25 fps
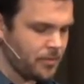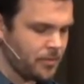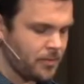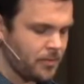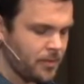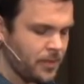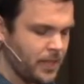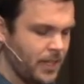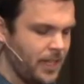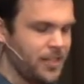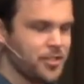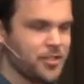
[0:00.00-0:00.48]

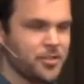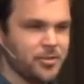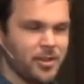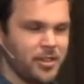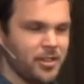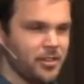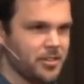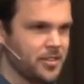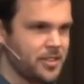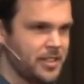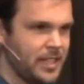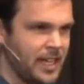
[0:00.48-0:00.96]

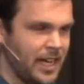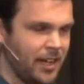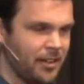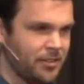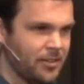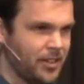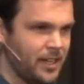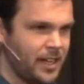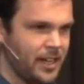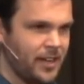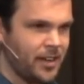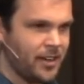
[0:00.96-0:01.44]
Israel's down
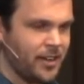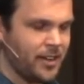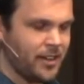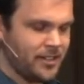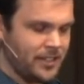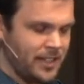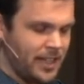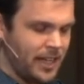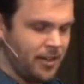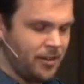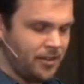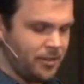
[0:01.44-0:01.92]
there,
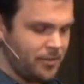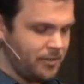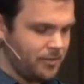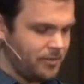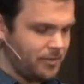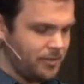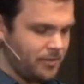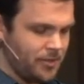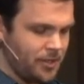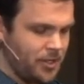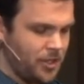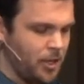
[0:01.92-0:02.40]
down,
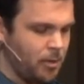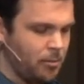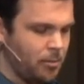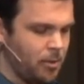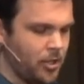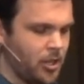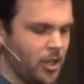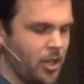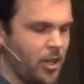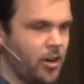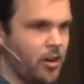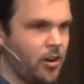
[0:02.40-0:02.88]
you know,
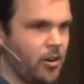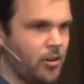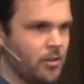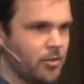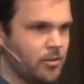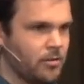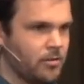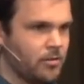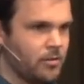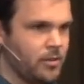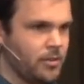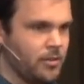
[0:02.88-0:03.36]
below
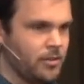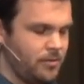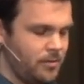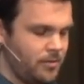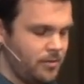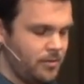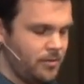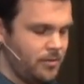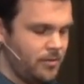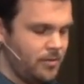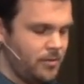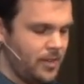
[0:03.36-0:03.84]

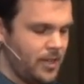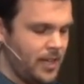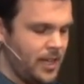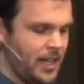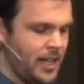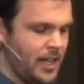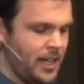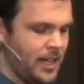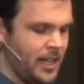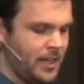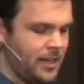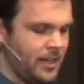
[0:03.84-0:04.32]

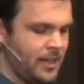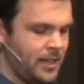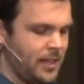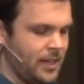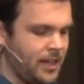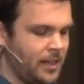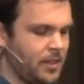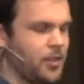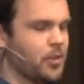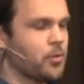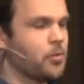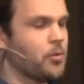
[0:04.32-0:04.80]
and uh,
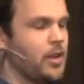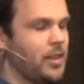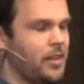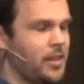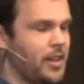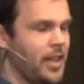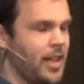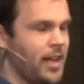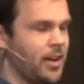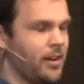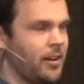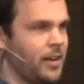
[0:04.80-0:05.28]
they're with
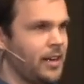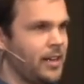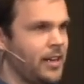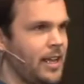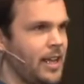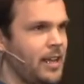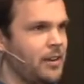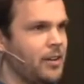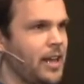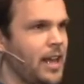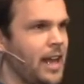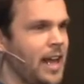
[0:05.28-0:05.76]
Aaron.
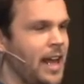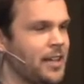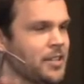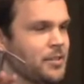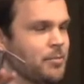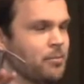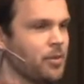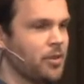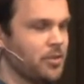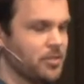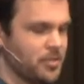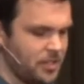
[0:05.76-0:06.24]
And as
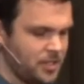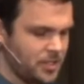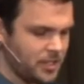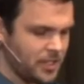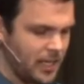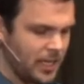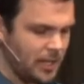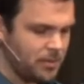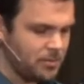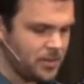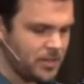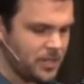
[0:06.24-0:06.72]
Moses
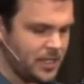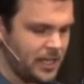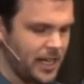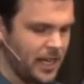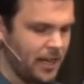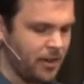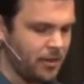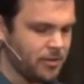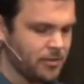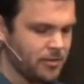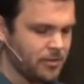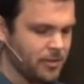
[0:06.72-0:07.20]
comes
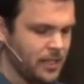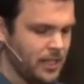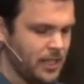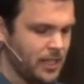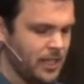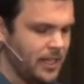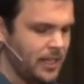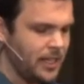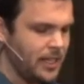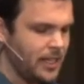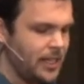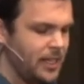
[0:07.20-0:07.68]
down,
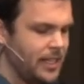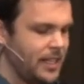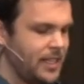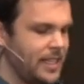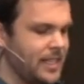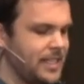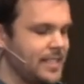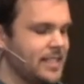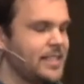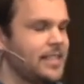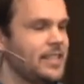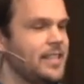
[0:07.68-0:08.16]
he
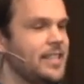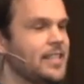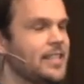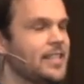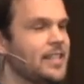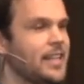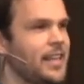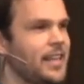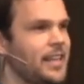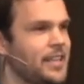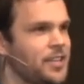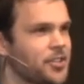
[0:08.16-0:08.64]
sees
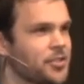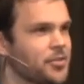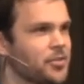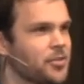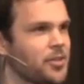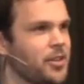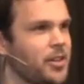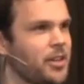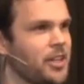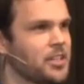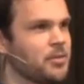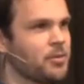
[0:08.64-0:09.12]
that
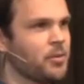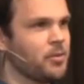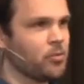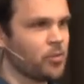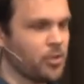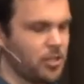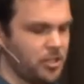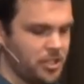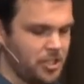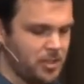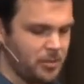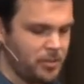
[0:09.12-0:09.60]
Israel has been
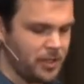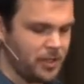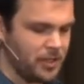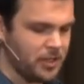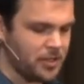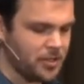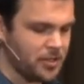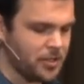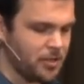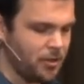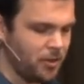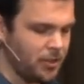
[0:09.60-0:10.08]
worshiping this
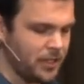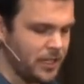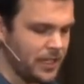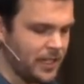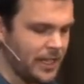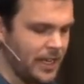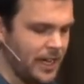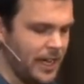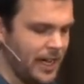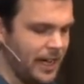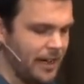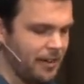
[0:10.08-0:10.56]
golden
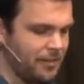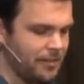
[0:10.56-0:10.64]
calf.